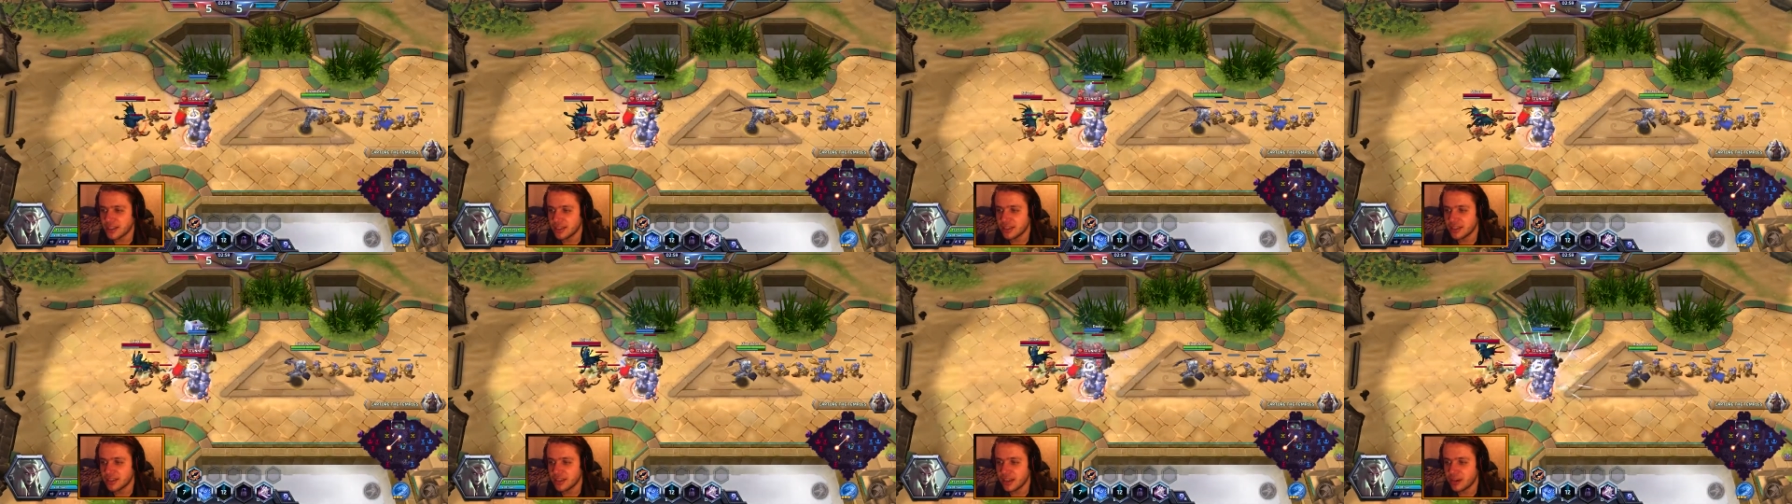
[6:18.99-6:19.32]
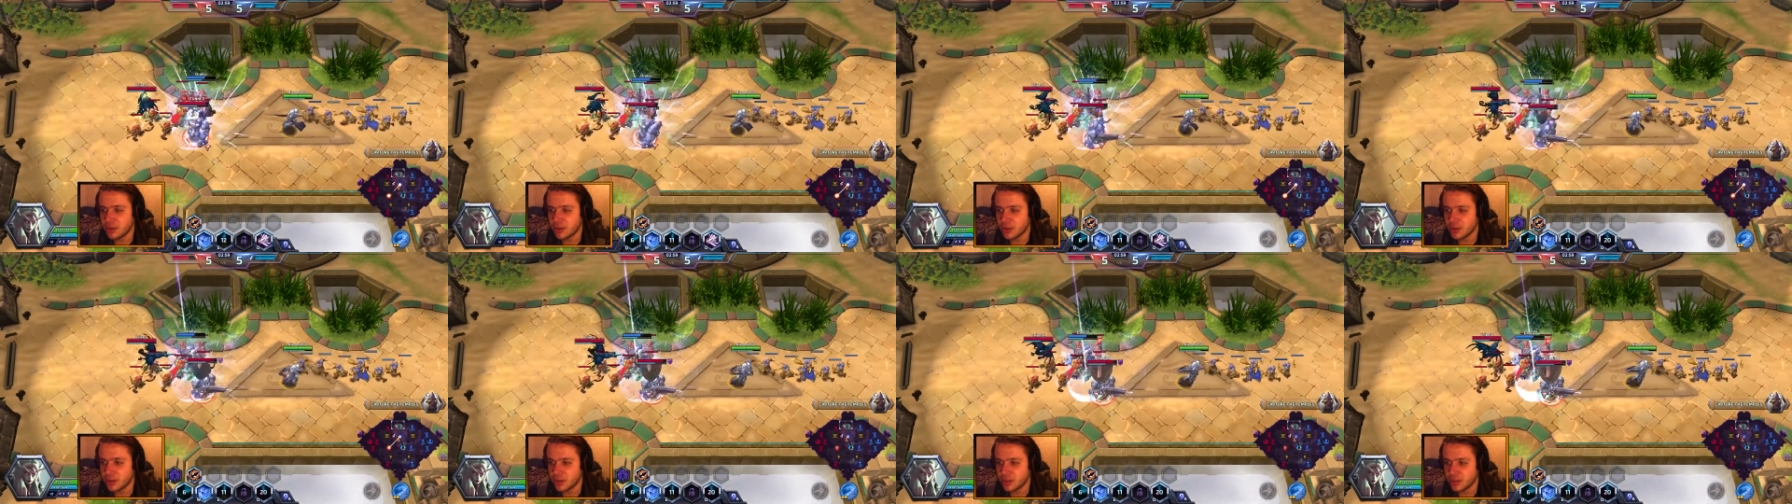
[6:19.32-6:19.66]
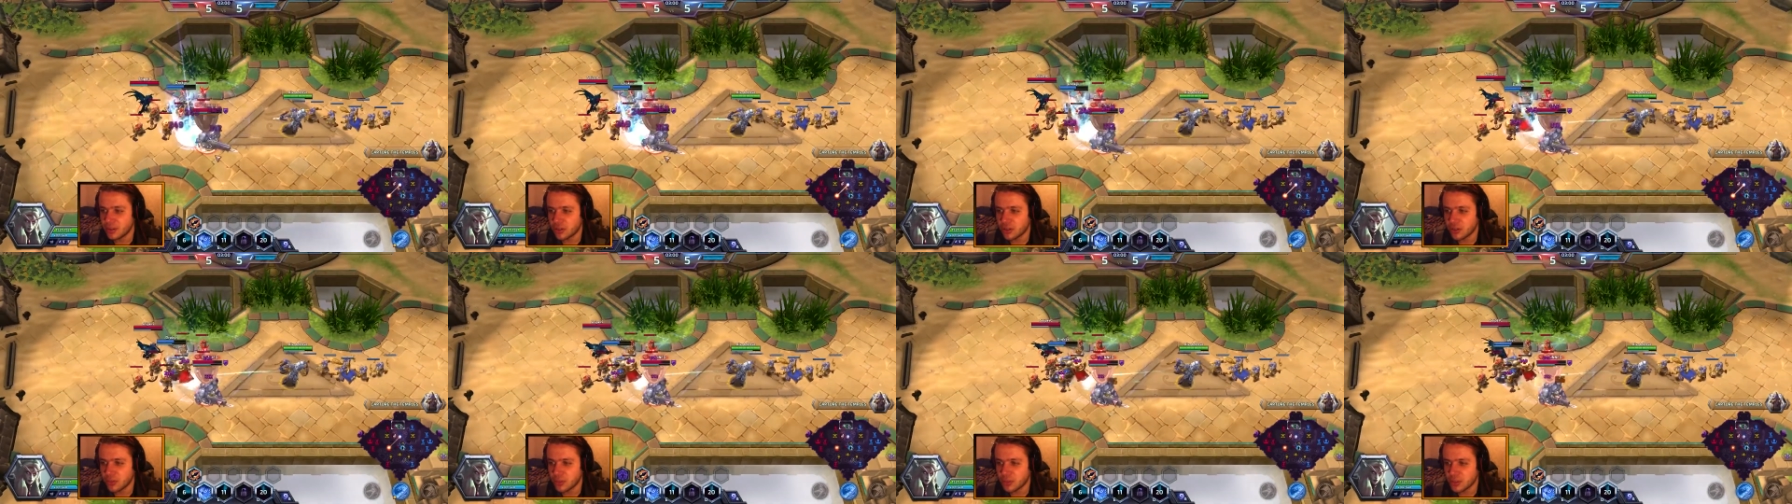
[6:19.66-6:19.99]
And now we're going to
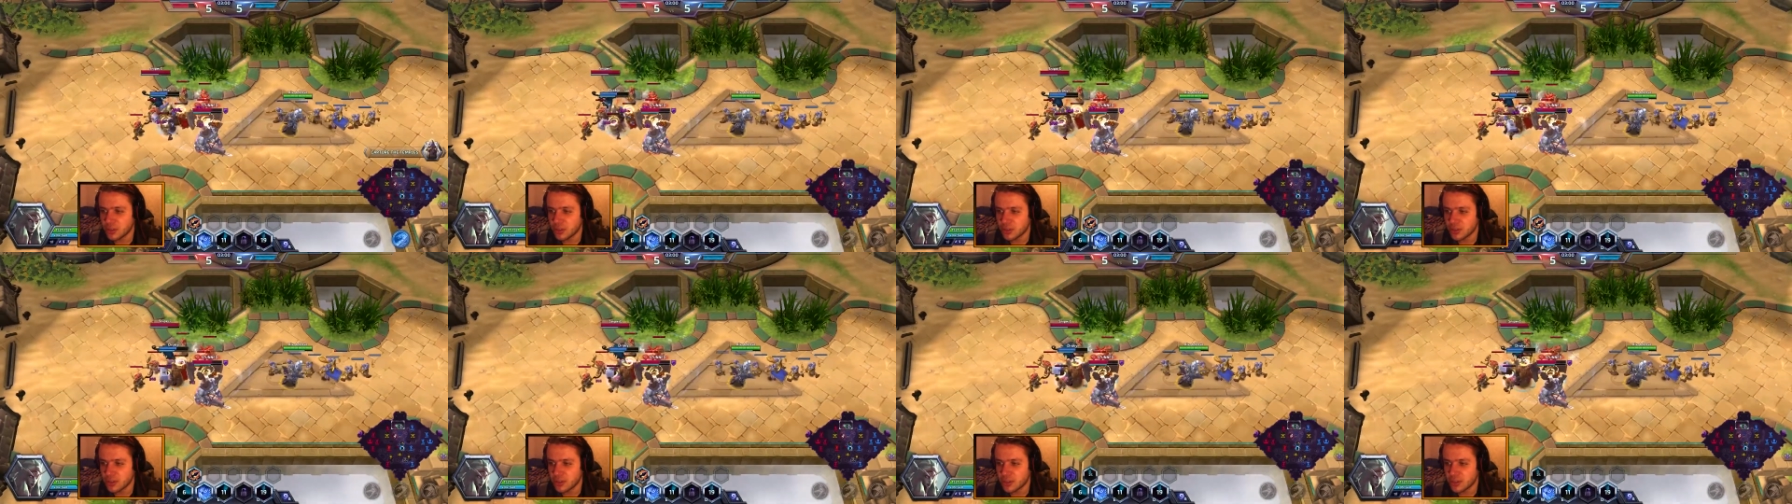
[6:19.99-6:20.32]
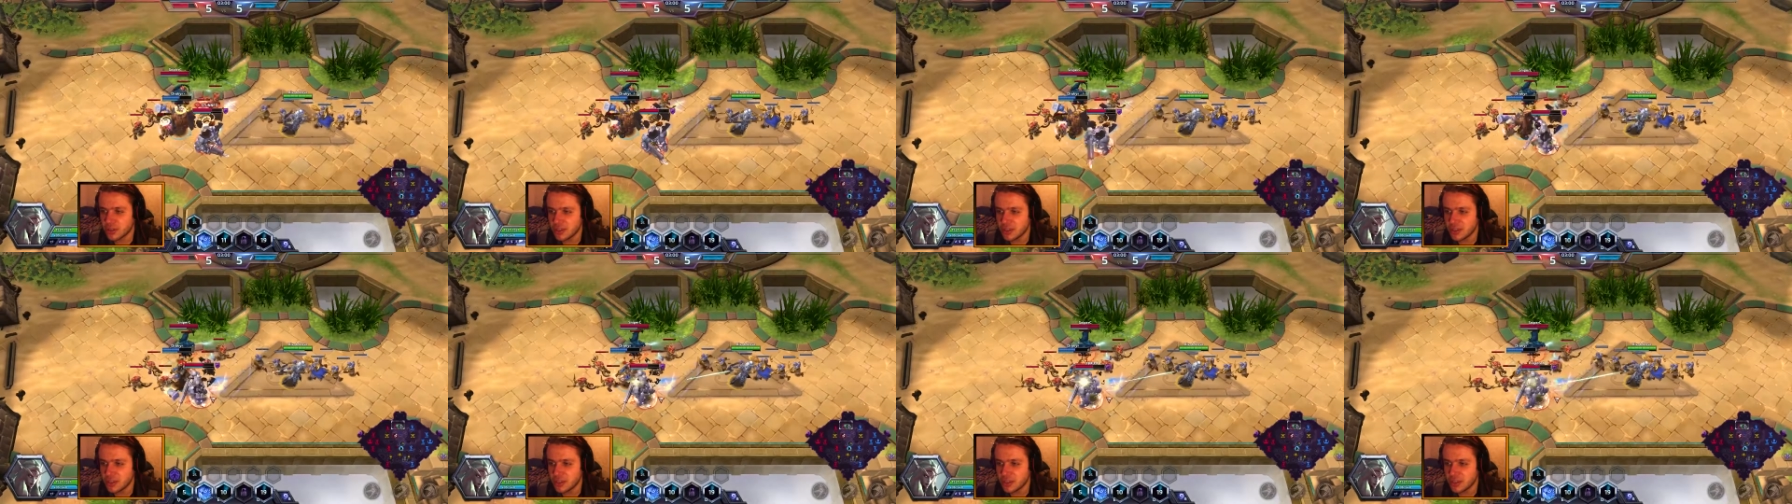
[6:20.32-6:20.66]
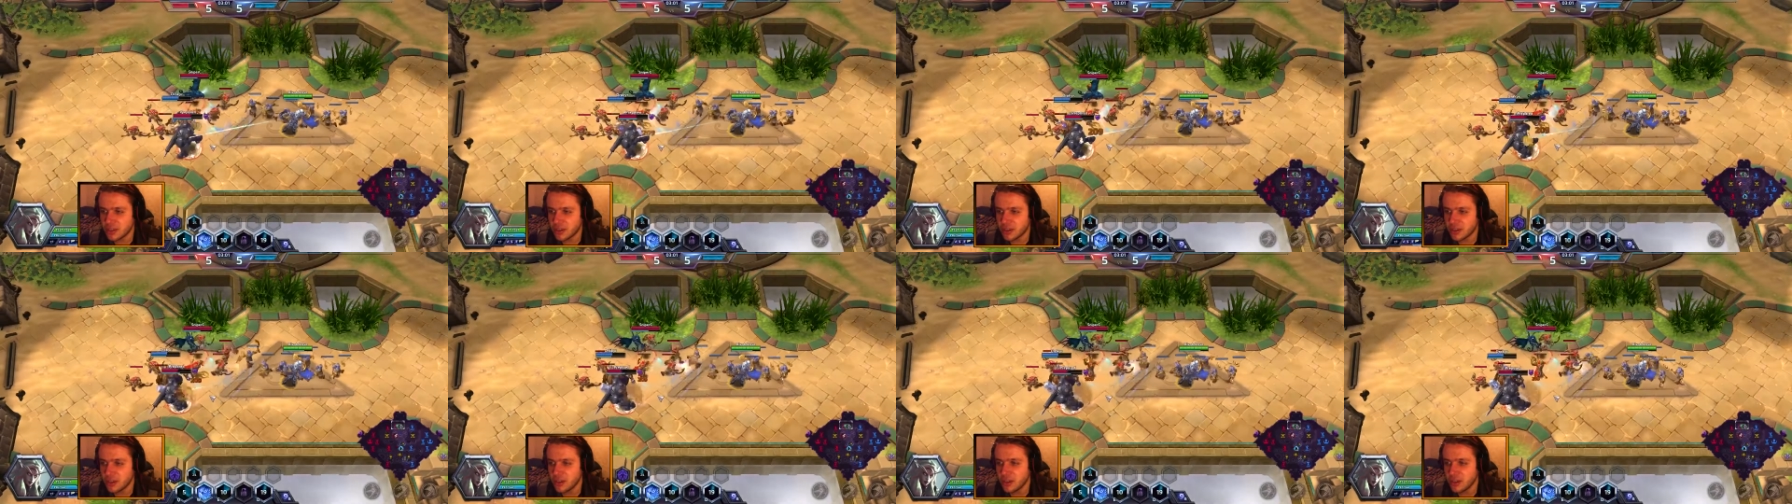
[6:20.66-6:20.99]
combo some CC
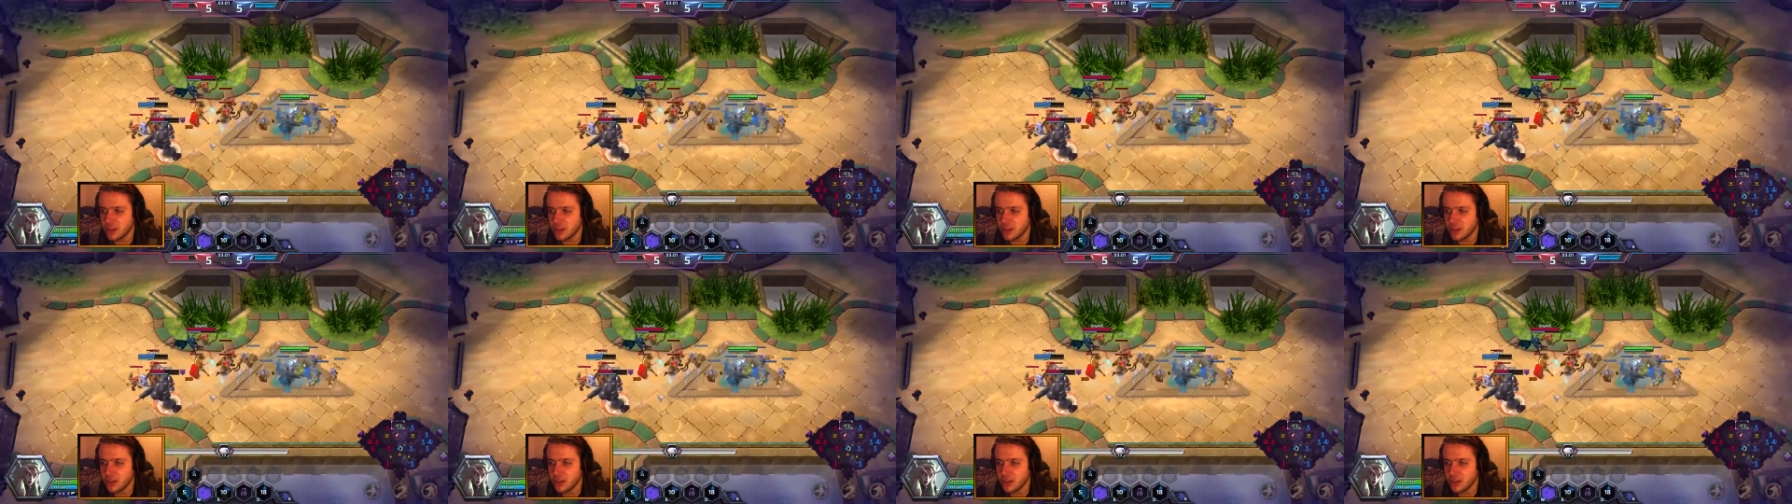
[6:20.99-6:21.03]
there.